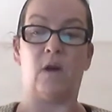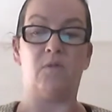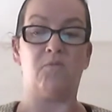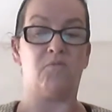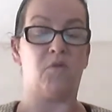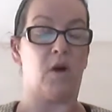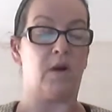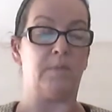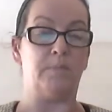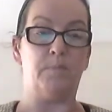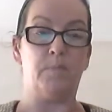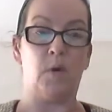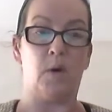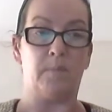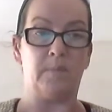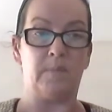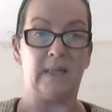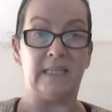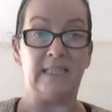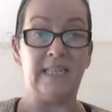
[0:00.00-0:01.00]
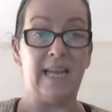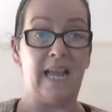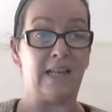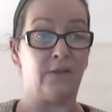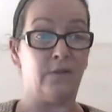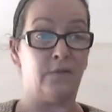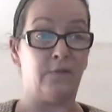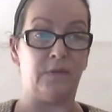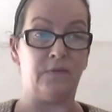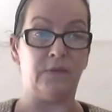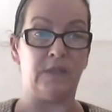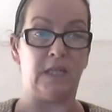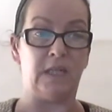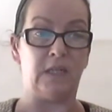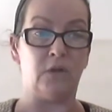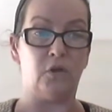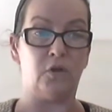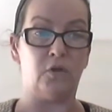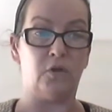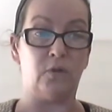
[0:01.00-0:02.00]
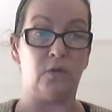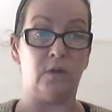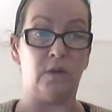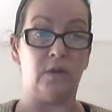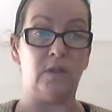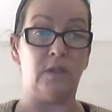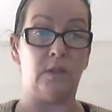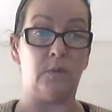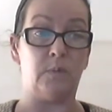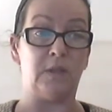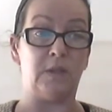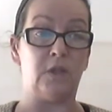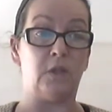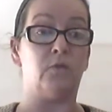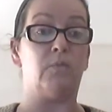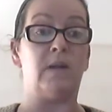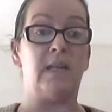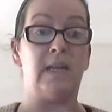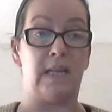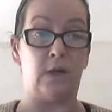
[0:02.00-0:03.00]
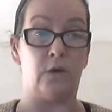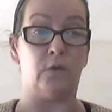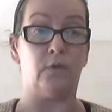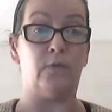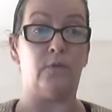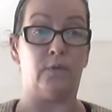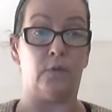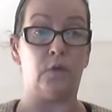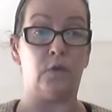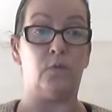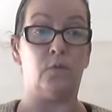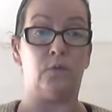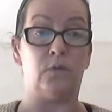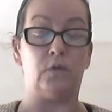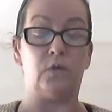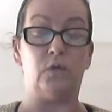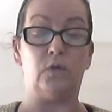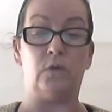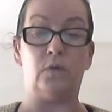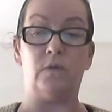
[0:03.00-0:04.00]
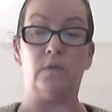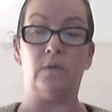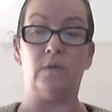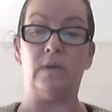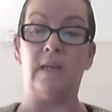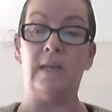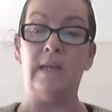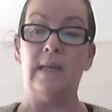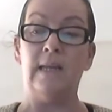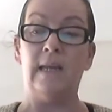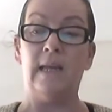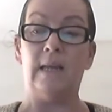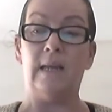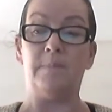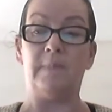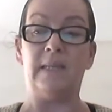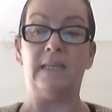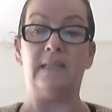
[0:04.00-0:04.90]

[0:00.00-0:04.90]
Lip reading: around probably 10 to 15 students, which is really good for you, the student. It